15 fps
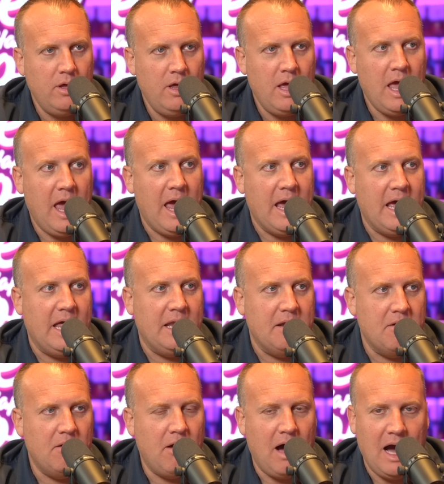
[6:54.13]
And
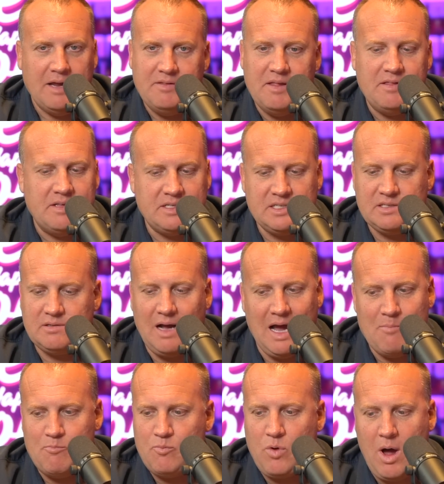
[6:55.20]
I did this. I
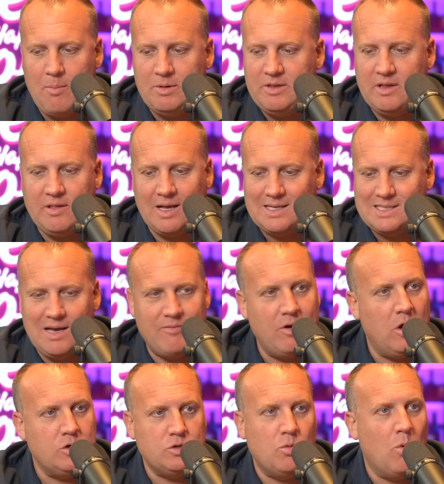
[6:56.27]
probably did like
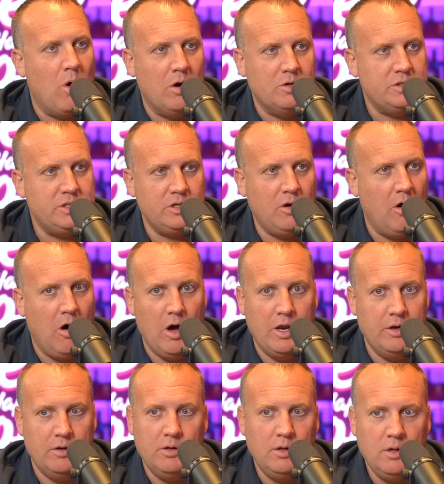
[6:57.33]
700 words on
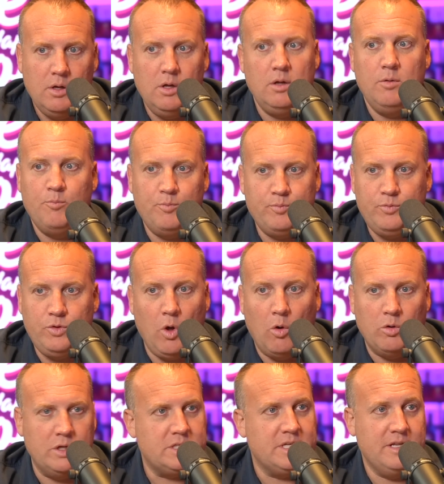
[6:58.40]
don't
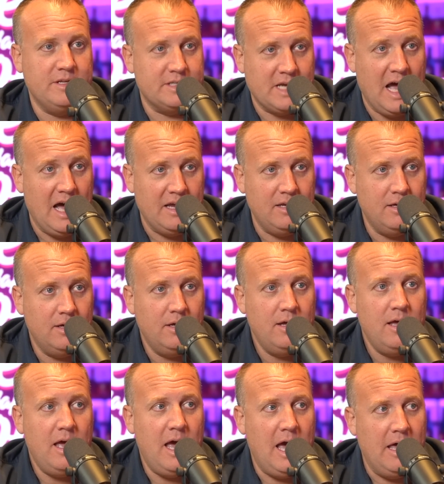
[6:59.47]
listen to this guy.
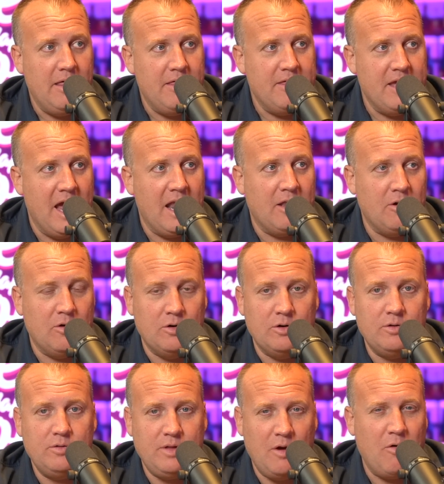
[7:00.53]
And then the editor,
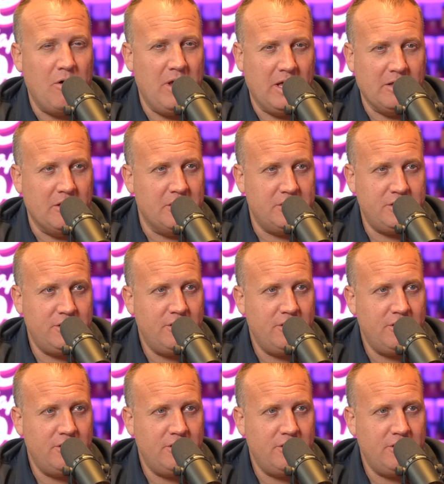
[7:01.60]
they were English,